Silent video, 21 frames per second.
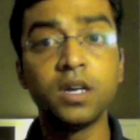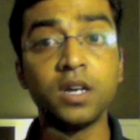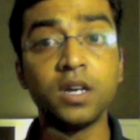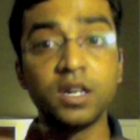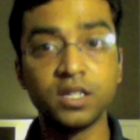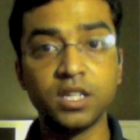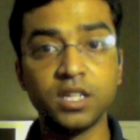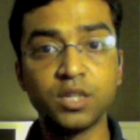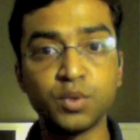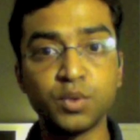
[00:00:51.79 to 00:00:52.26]

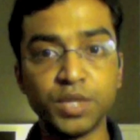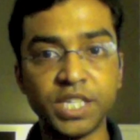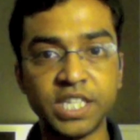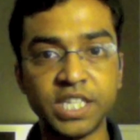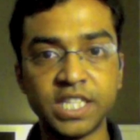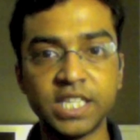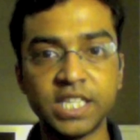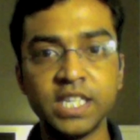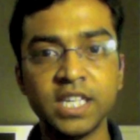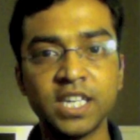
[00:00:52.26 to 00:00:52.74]
This was
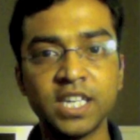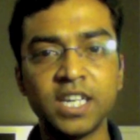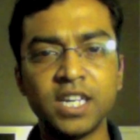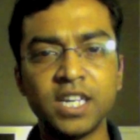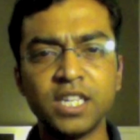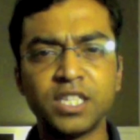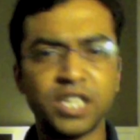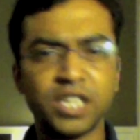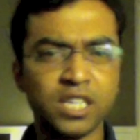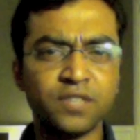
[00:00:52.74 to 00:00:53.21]
easy,
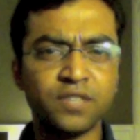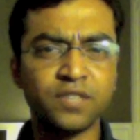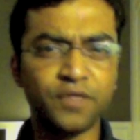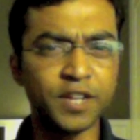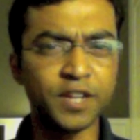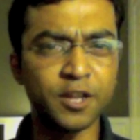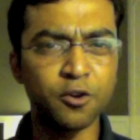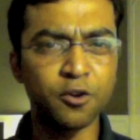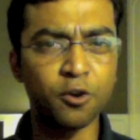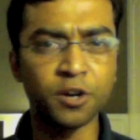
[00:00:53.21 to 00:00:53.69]
since
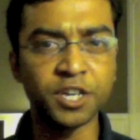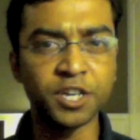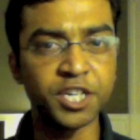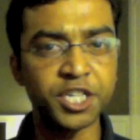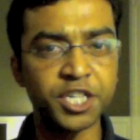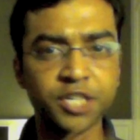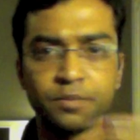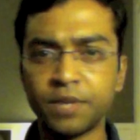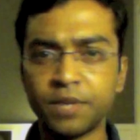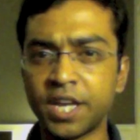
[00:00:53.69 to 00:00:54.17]
weather
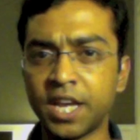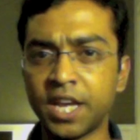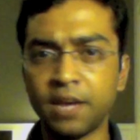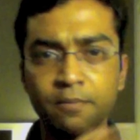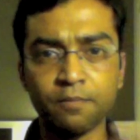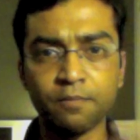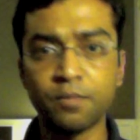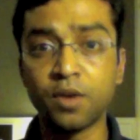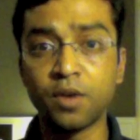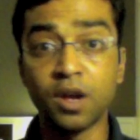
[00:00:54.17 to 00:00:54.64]
coordination became
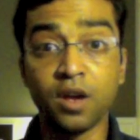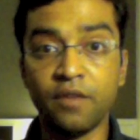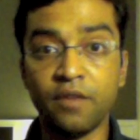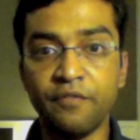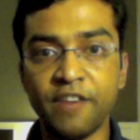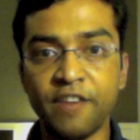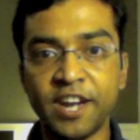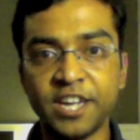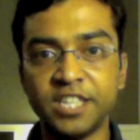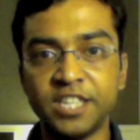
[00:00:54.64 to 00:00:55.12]

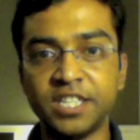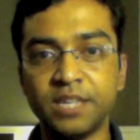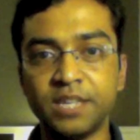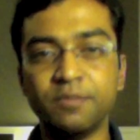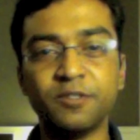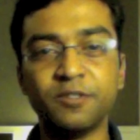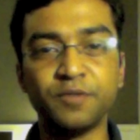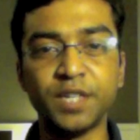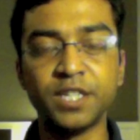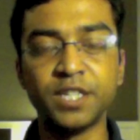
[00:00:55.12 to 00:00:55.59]
very easy
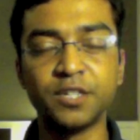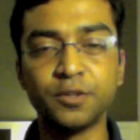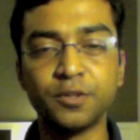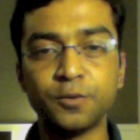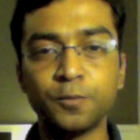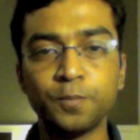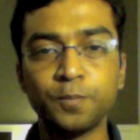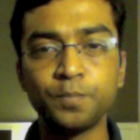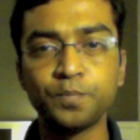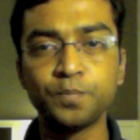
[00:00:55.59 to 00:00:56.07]
between the
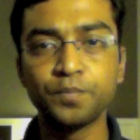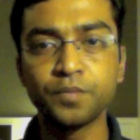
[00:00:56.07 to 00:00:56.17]
two.